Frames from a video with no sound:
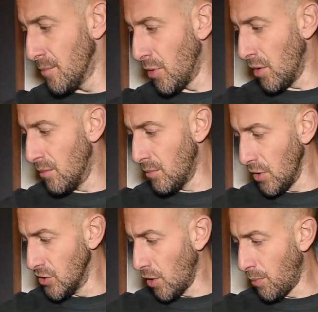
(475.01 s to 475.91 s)
but
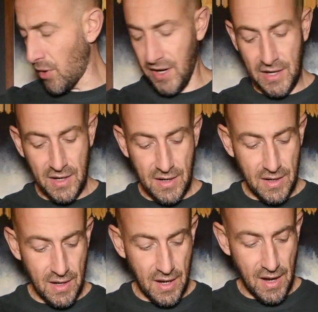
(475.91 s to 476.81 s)
Mondo point
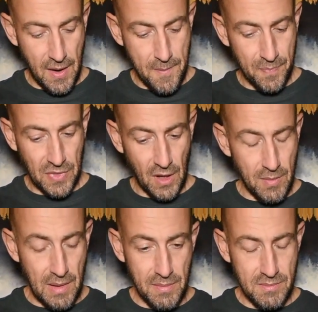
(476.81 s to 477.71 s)
on
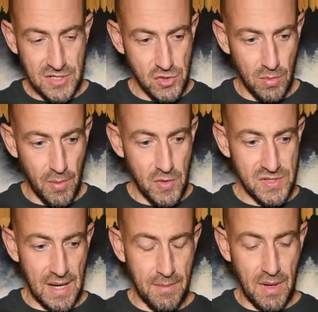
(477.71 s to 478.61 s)
my snowboard
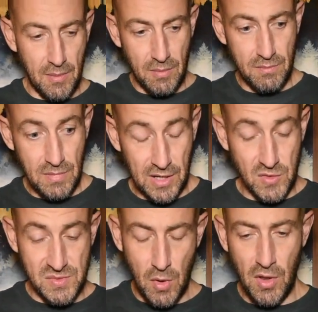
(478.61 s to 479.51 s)
boots, I go
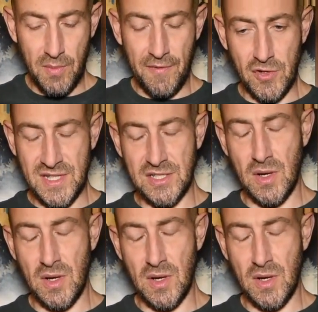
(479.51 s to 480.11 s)
smaller than my foot size, so